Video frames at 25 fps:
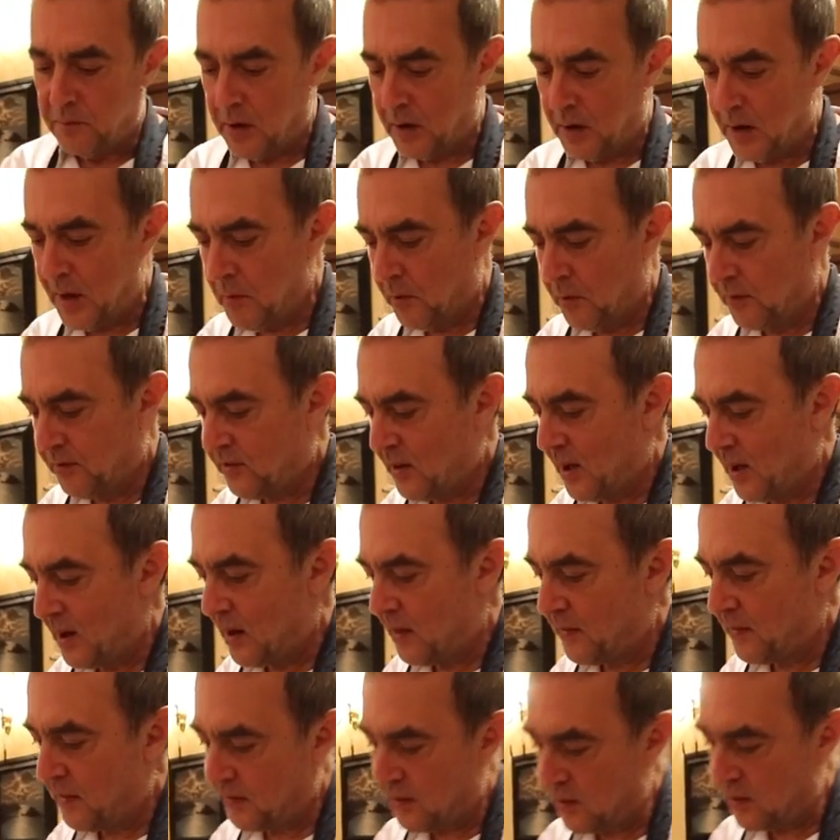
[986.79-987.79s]
The lemon
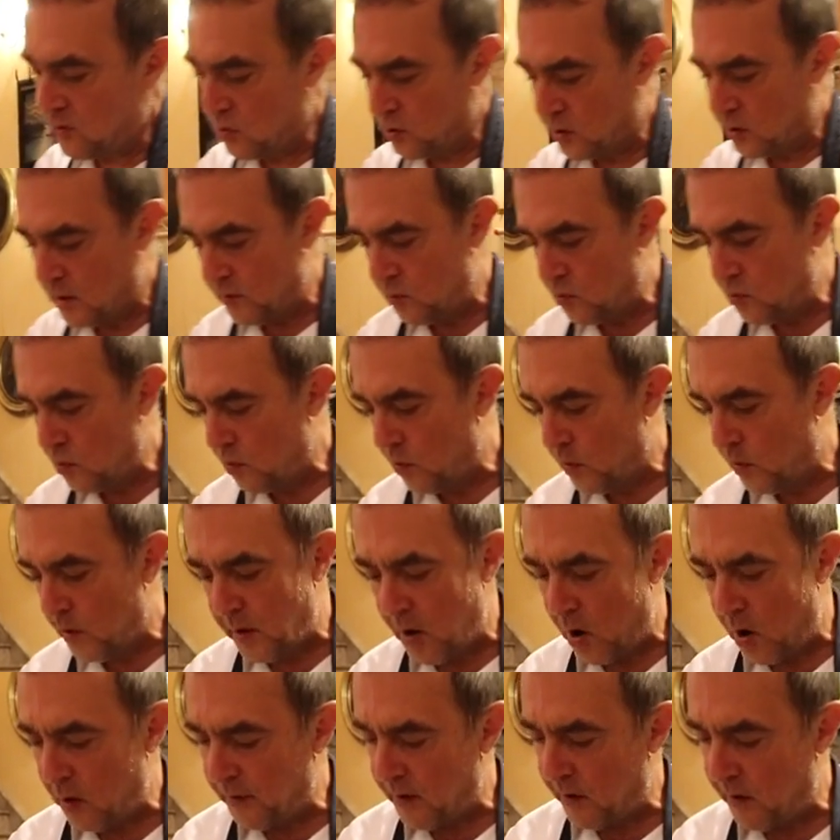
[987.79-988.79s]
salad that you can do with
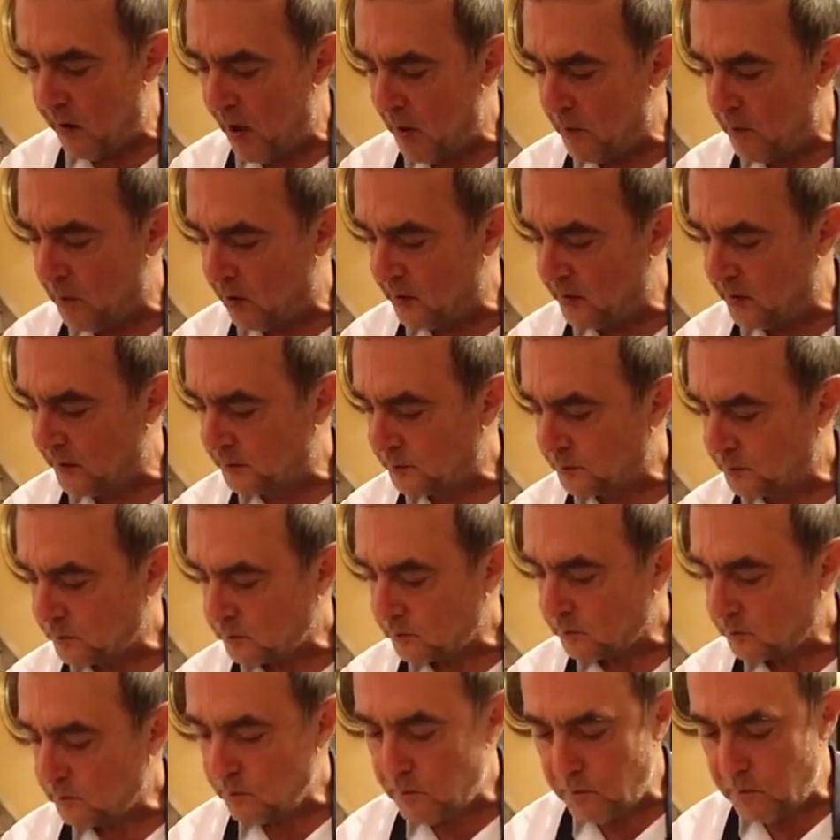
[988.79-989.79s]
all the lemon,
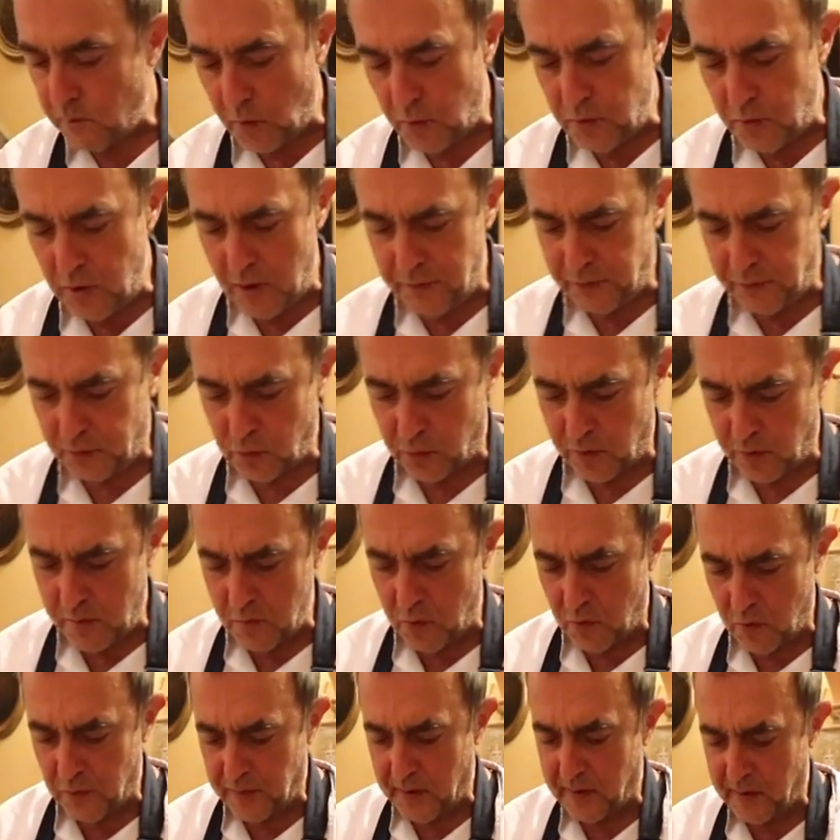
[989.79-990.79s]
you have to
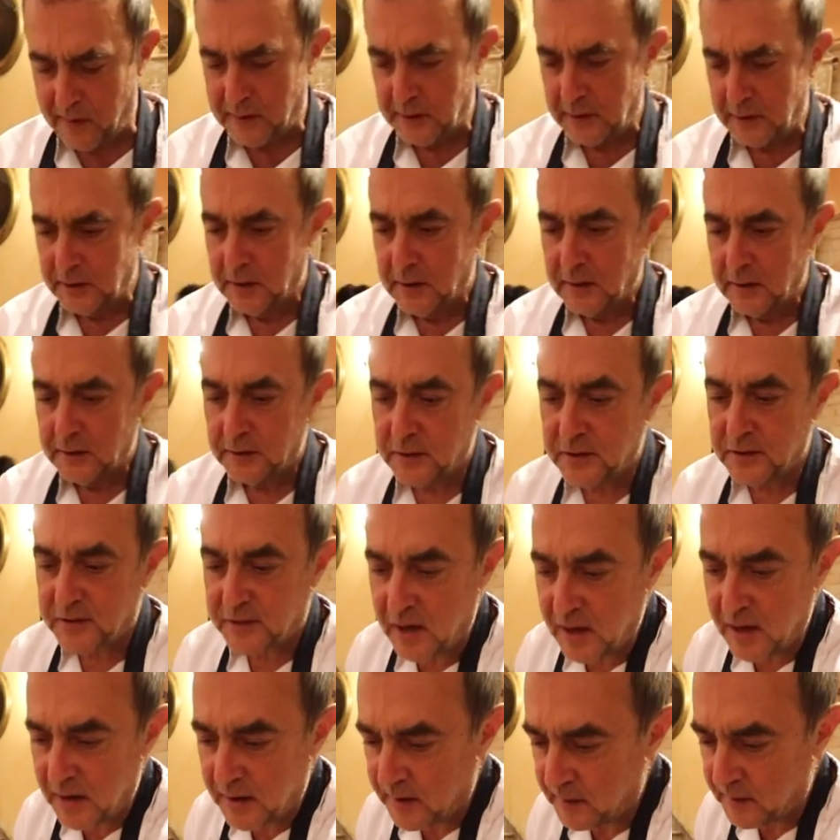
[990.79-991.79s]
remove the
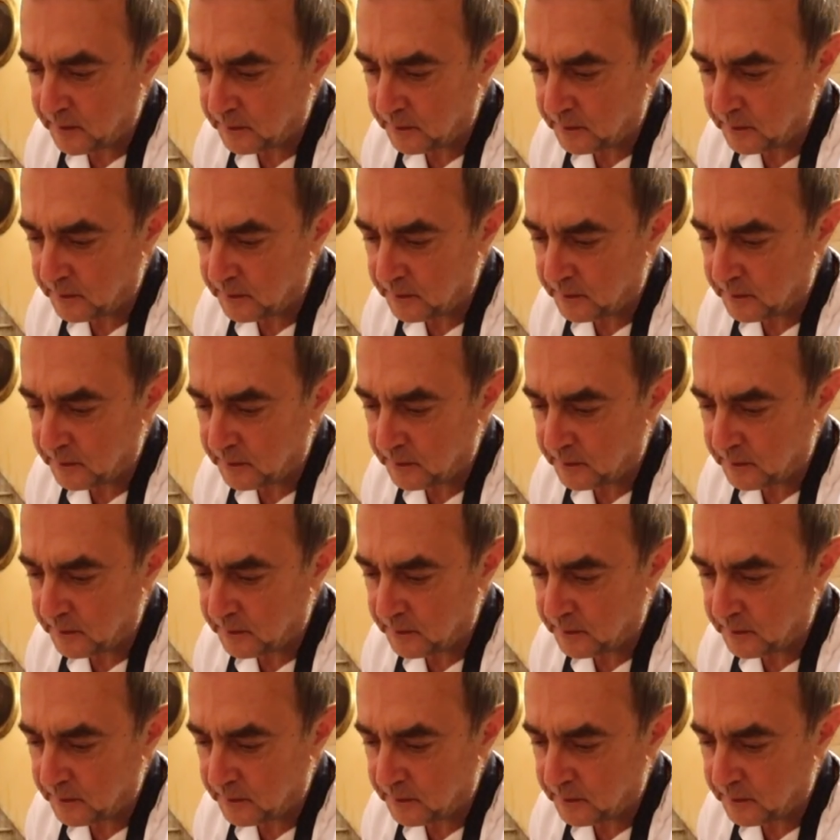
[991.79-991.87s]
skin.